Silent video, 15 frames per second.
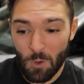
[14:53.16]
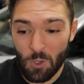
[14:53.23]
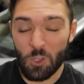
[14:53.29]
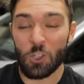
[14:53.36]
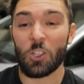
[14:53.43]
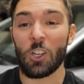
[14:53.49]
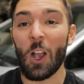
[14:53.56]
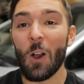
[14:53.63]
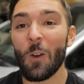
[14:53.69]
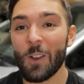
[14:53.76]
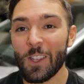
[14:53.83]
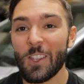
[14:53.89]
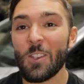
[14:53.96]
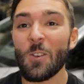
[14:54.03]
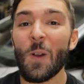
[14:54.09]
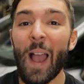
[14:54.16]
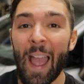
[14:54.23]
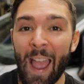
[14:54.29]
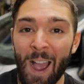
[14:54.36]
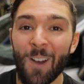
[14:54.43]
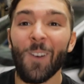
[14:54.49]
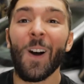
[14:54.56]
showing you
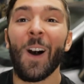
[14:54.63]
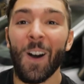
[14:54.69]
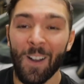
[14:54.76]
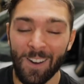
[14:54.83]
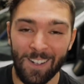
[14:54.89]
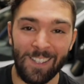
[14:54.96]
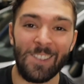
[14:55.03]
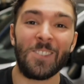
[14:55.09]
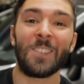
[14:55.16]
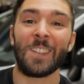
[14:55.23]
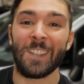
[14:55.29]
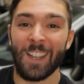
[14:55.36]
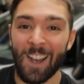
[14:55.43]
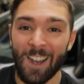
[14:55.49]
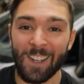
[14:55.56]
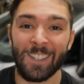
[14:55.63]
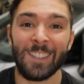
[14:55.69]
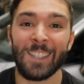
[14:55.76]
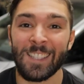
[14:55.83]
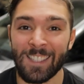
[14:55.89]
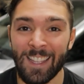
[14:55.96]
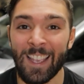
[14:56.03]
how hard you can huck
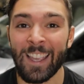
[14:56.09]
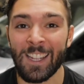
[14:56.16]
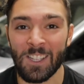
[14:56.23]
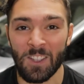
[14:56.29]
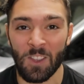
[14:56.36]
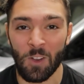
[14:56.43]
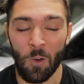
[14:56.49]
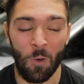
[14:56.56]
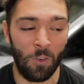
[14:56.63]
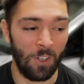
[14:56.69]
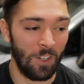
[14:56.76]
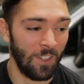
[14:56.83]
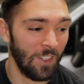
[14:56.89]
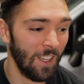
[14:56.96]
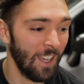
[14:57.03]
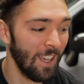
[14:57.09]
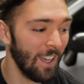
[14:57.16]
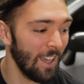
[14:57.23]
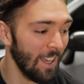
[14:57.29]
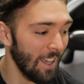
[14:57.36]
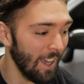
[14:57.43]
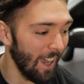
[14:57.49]
this thing into the corners.
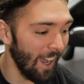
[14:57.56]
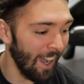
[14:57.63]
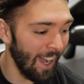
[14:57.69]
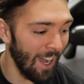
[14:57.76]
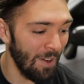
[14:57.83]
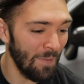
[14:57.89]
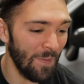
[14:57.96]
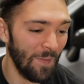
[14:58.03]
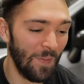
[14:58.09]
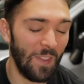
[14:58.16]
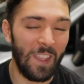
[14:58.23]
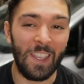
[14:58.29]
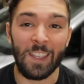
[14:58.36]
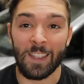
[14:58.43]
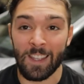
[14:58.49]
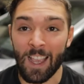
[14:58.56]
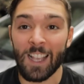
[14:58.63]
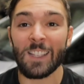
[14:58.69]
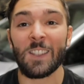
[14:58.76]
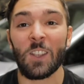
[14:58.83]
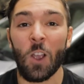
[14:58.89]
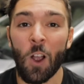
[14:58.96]

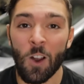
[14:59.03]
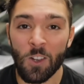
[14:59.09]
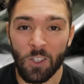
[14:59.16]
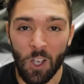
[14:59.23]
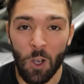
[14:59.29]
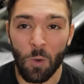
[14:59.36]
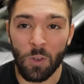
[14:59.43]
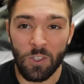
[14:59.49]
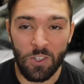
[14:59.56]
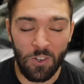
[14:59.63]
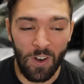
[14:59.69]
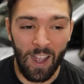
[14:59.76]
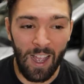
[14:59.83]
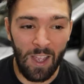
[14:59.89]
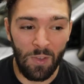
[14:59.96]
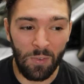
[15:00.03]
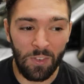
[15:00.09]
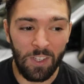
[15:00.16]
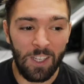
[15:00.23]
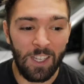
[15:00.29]
Yes, the car is all-wheel drive.